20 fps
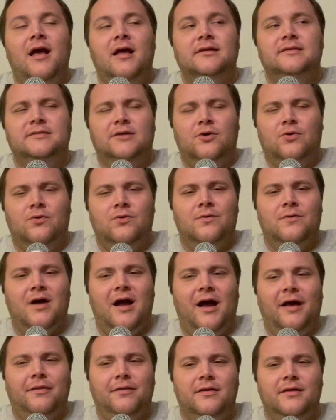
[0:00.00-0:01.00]
So
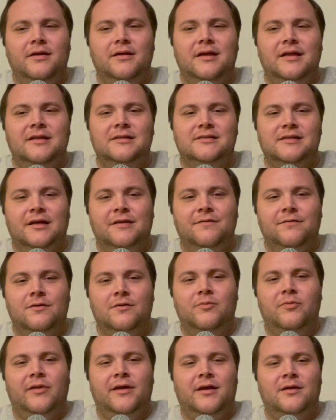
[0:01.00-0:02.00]
I think in Denver,
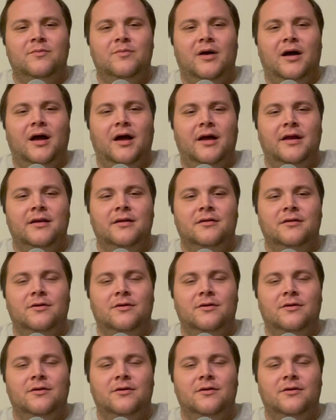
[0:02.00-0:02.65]
playing behind,